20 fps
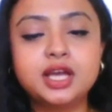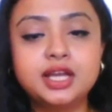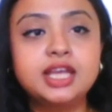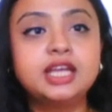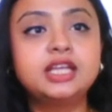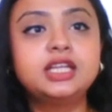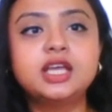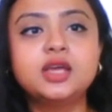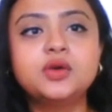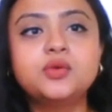
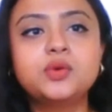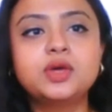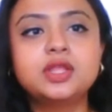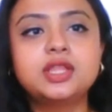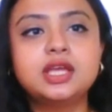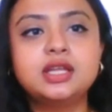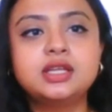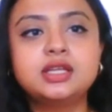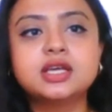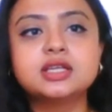connecting with
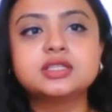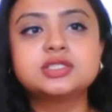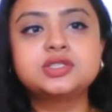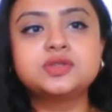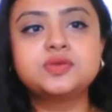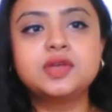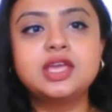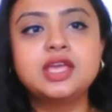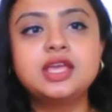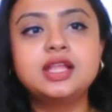
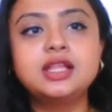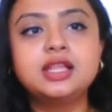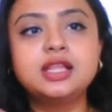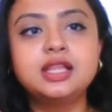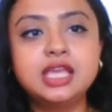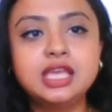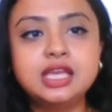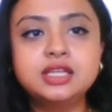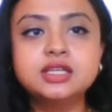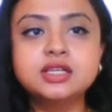industry
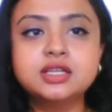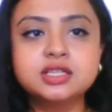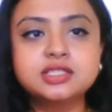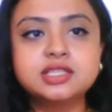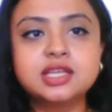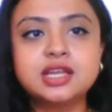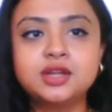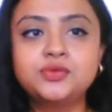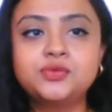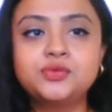leaders
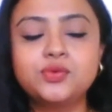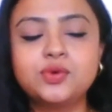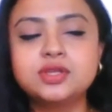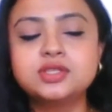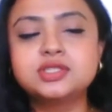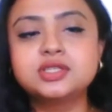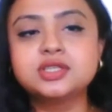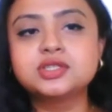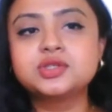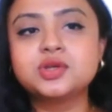and
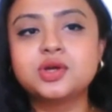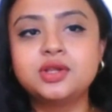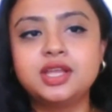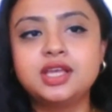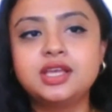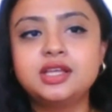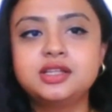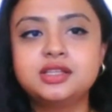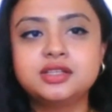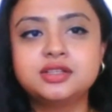influencers on
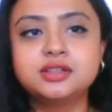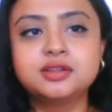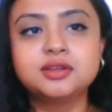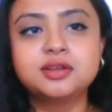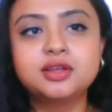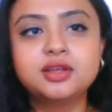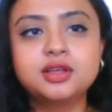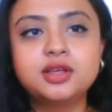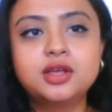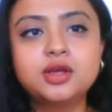LinkedIn?
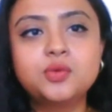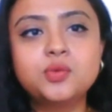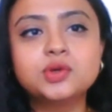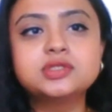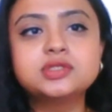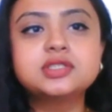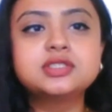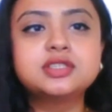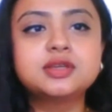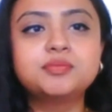
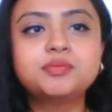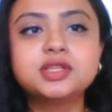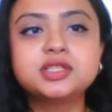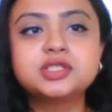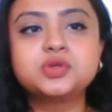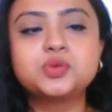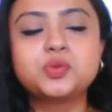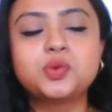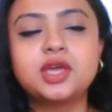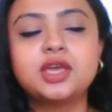What's the
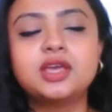simplest